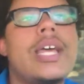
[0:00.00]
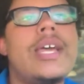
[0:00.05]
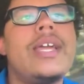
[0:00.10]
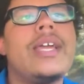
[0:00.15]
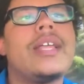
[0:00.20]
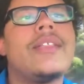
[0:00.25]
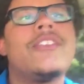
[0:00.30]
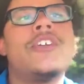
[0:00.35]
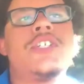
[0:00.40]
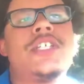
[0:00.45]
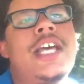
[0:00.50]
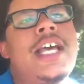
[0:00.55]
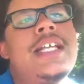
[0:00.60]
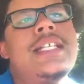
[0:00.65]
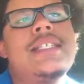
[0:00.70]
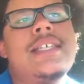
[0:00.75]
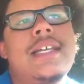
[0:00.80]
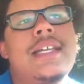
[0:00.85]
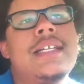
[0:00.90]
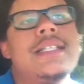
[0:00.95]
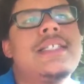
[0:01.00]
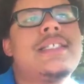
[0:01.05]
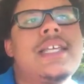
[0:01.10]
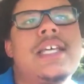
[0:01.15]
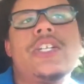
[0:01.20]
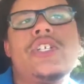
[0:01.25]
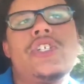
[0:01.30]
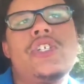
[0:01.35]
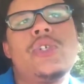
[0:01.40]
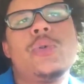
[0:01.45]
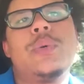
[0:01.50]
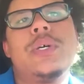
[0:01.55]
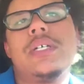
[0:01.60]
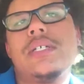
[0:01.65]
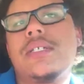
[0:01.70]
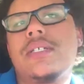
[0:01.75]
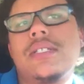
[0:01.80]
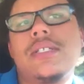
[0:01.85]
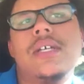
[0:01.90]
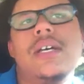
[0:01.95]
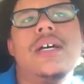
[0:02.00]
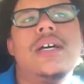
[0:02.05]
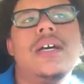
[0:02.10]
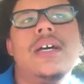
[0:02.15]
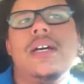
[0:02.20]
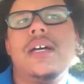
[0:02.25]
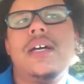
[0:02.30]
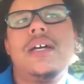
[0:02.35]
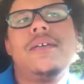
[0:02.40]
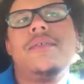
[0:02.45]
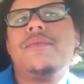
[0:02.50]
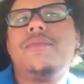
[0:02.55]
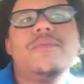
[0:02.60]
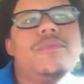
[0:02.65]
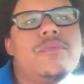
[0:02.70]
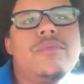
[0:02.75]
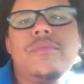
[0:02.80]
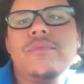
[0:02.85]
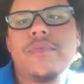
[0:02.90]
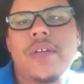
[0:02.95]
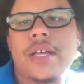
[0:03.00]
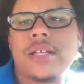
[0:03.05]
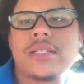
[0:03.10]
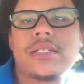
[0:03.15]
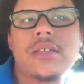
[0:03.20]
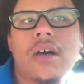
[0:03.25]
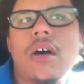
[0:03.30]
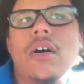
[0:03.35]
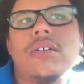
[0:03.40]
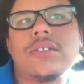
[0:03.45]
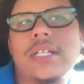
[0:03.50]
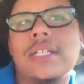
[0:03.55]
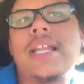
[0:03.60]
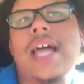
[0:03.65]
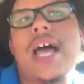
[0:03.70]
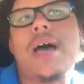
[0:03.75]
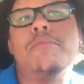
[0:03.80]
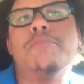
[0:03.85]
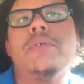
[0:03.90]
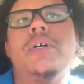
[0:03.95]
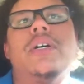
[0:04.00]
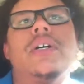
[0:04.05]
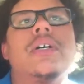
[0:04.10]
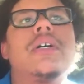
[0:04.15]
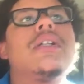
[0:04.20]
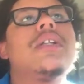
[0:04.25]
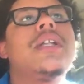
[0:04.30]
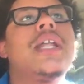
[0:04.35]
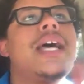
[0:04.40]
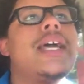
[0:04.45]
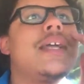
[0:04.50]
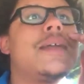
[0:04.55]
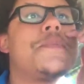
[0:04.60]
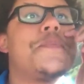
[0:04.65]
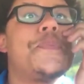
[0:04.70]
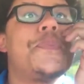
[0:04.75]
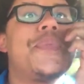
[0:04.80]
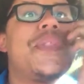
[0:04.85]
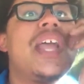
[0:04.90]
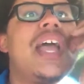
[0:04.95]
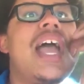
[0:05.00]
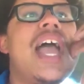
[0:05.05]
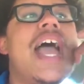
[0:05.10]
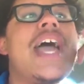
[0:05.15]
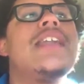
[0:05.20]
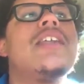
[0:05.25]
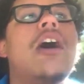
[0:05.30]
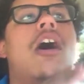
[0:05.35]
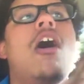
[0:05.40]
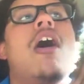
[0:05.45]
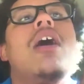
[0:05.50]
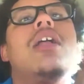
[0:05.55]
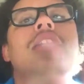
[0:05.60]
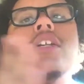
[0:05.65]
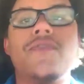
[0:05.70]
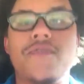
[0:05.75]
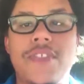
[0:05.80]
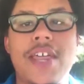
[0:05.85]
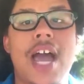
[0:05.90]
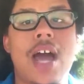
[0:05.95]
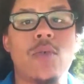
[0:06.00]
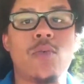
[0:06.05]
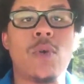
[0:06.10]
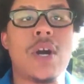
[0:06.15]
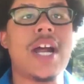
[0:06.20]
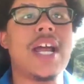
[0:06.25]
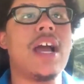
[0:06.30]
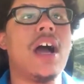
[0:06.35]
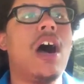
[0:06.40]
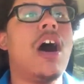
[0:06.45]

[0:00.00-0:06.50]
like, there's hints at incestuous assault in that book. Like, and all of that, right?